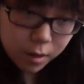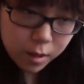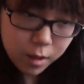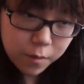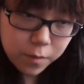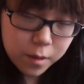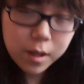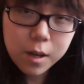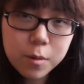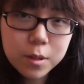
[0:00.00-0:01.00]
And I feel
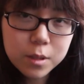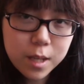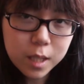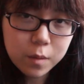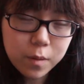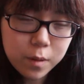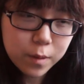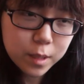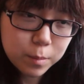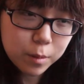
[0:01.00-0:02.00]
like I want to deactivate
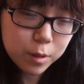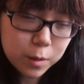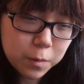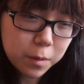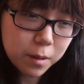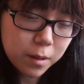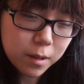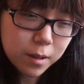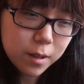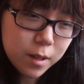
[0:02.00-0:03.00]
Facebook just for
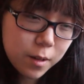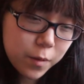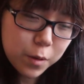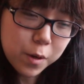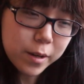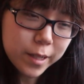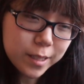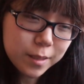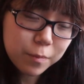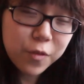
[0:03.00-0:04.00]
a few
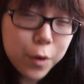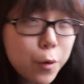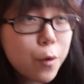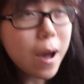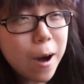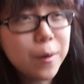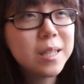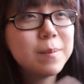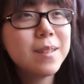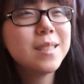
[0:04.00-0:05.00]
hours.
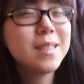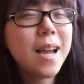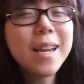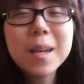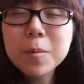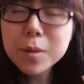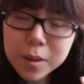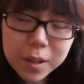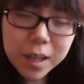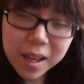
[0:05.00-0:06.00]
Because I keep
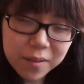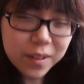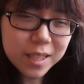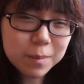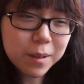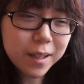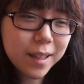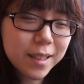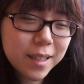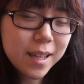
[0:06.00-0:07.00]
looking at Facebook,
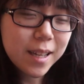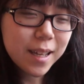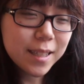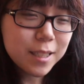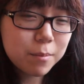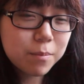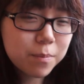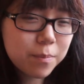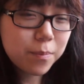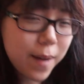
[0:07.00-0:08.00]
and that's a
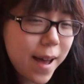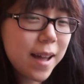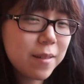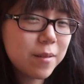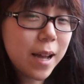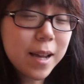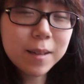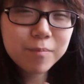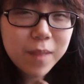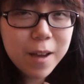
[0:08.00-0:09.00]
bad.
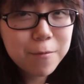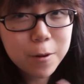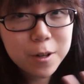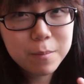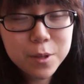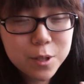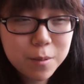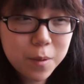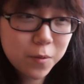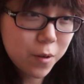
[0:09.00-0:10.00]
I've already
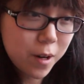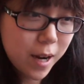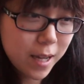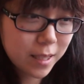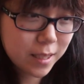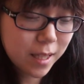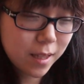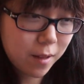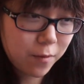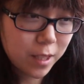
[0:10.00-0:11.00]
mentioned it before. I say
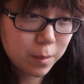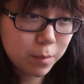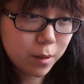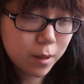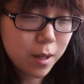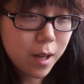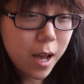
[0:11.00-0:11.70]
that Facebook.